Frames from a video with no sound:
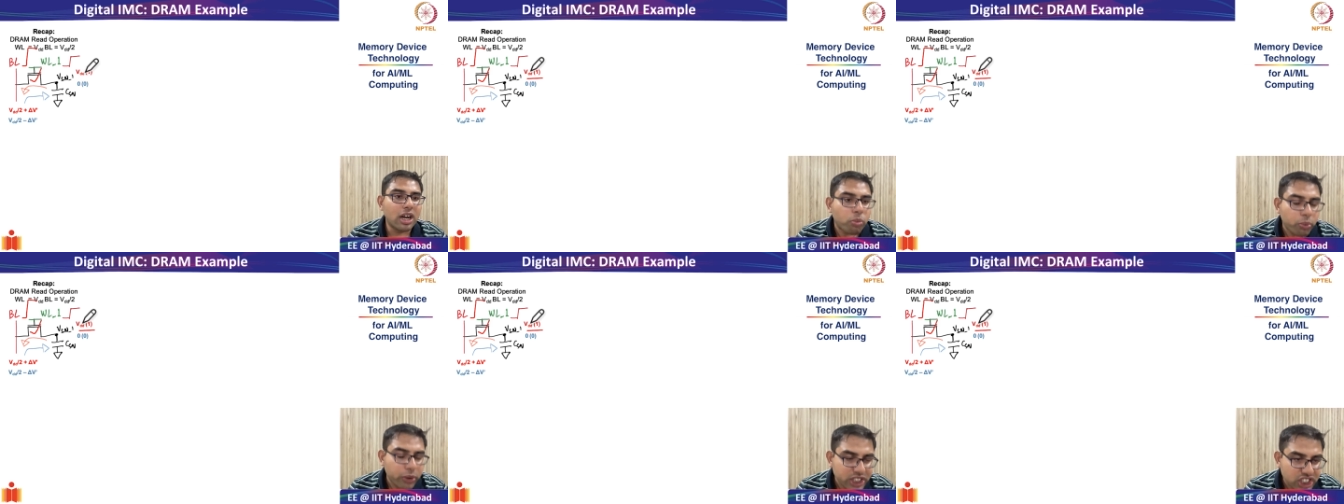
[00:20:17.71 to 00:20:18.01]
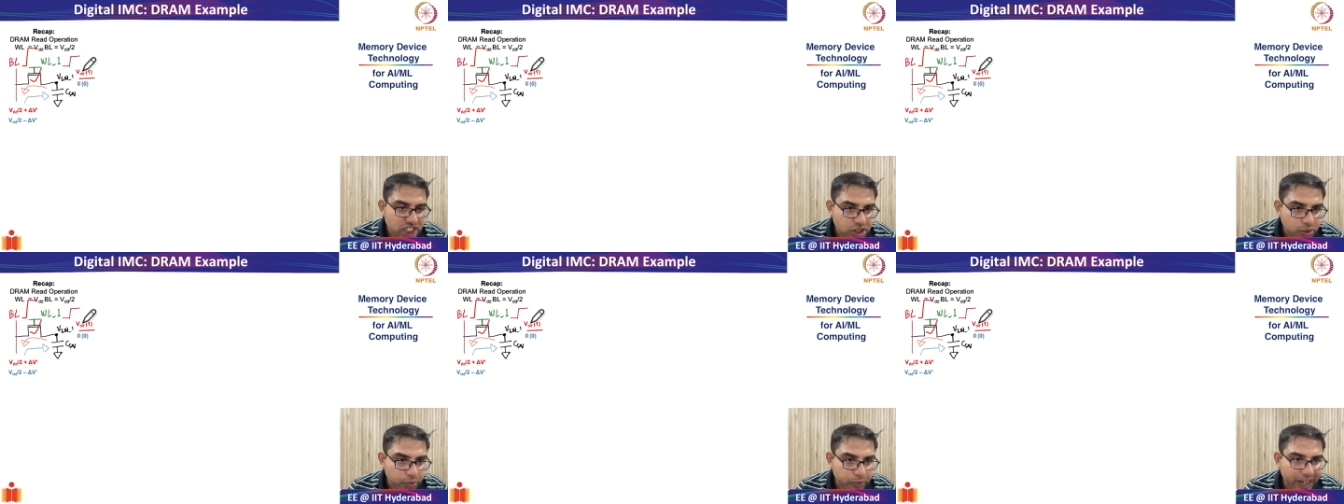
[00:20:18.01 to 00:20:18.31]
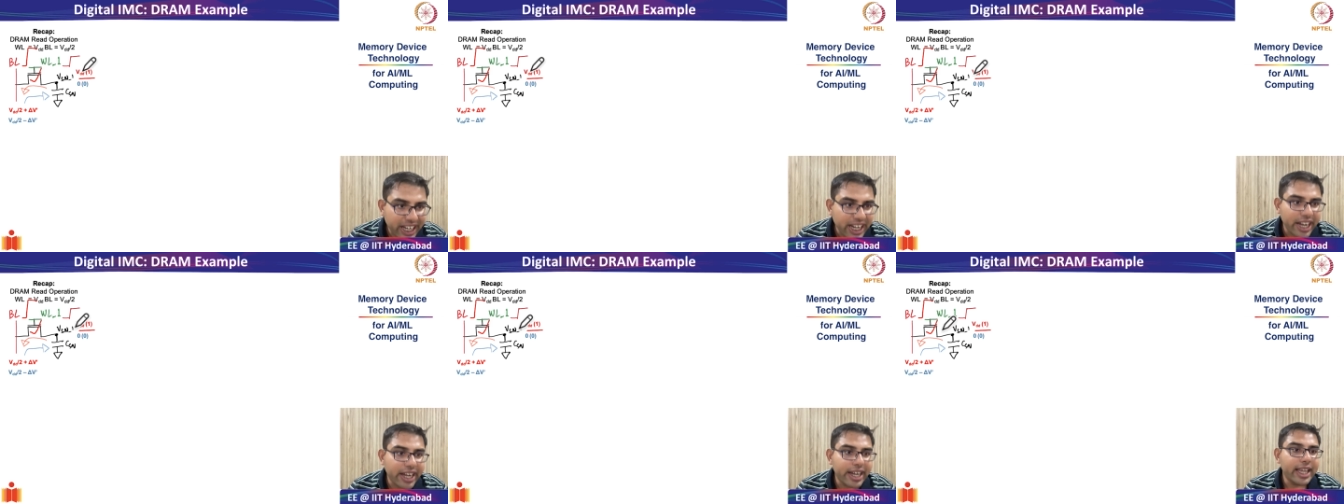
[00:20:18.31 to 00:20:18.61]
which is
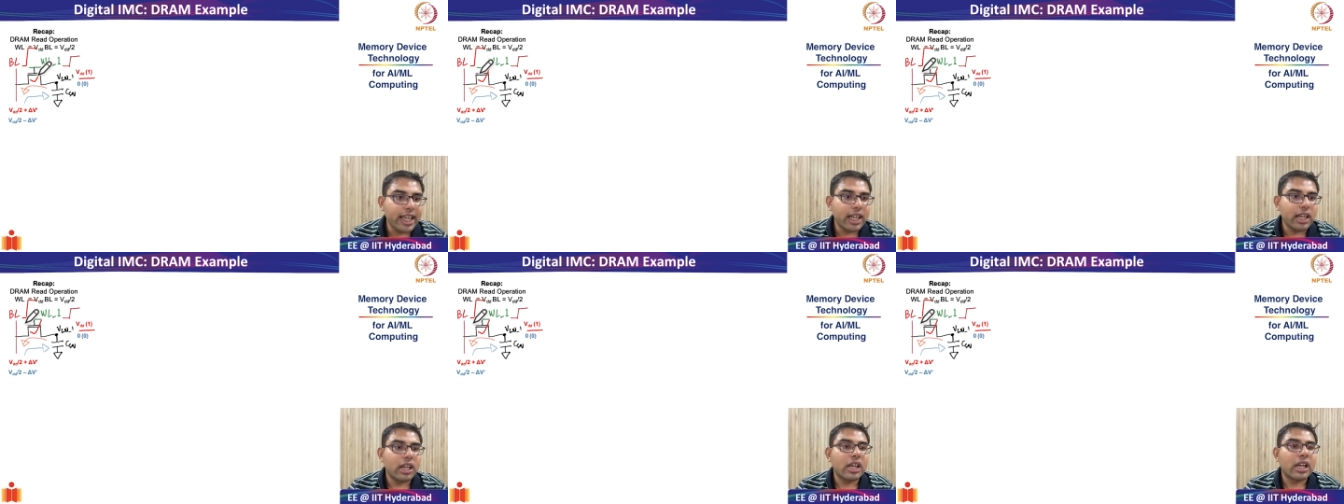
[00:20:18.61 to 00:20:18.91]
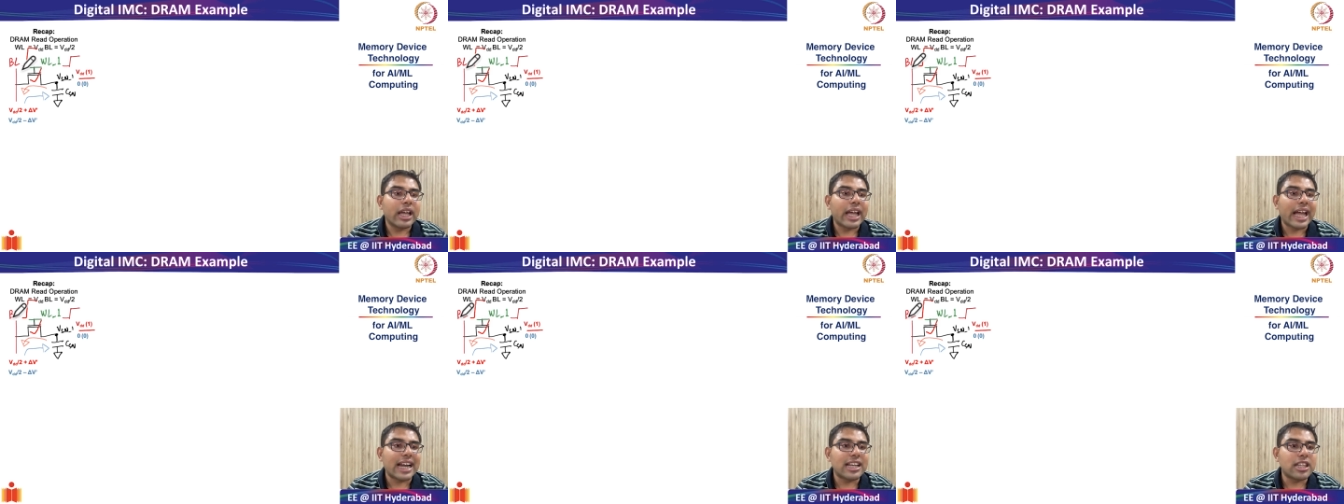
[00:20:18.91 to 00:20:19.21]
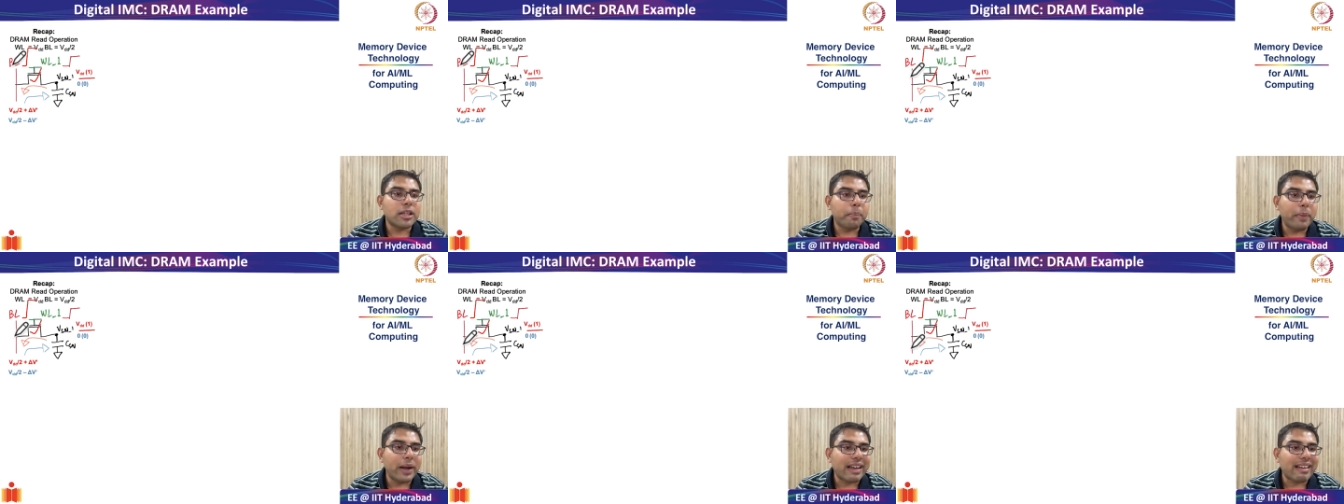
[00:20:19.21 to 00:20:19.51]
VDD, and
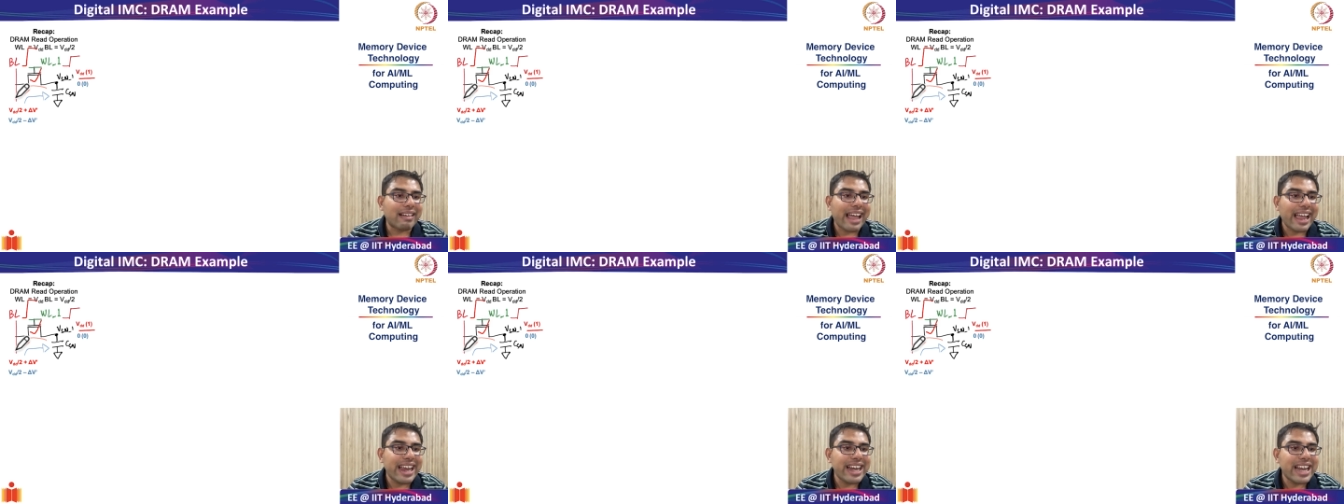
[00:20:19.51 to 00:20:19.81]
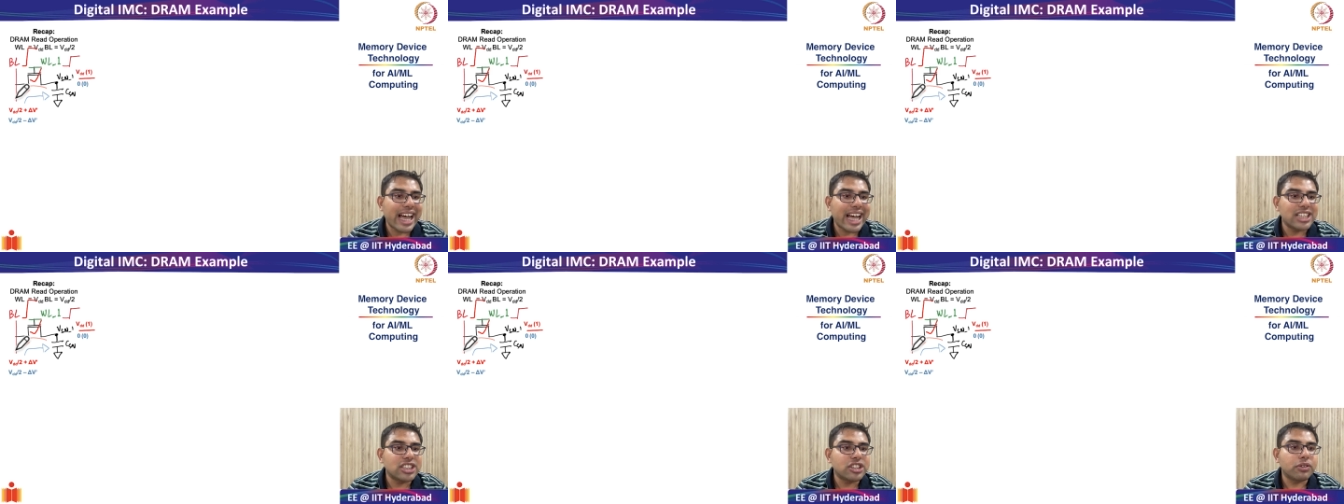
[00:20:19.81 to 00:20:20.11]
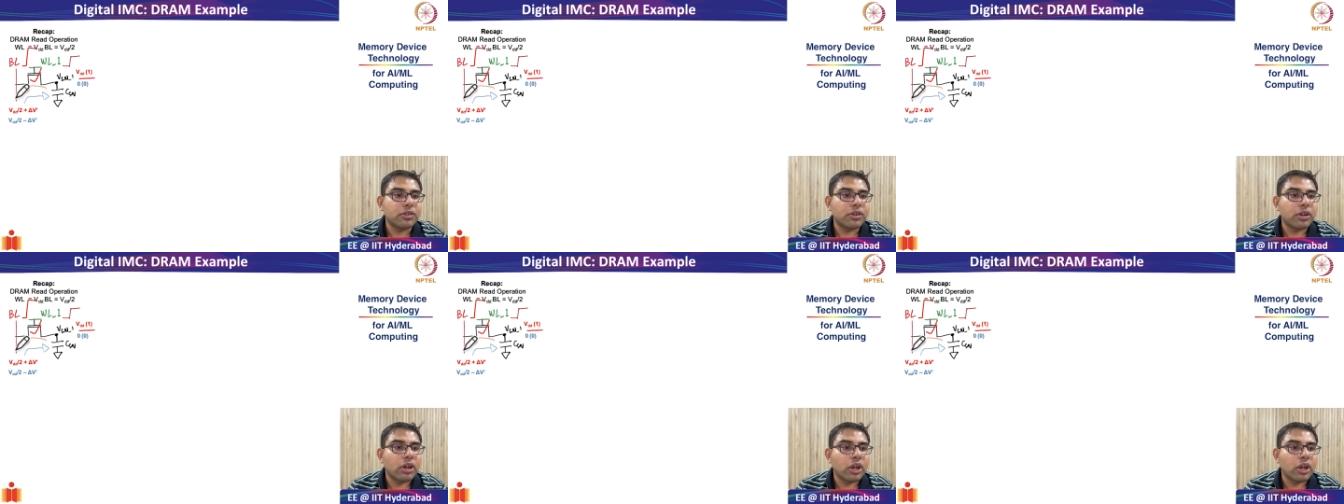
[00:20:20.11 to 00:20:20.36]
the bit line has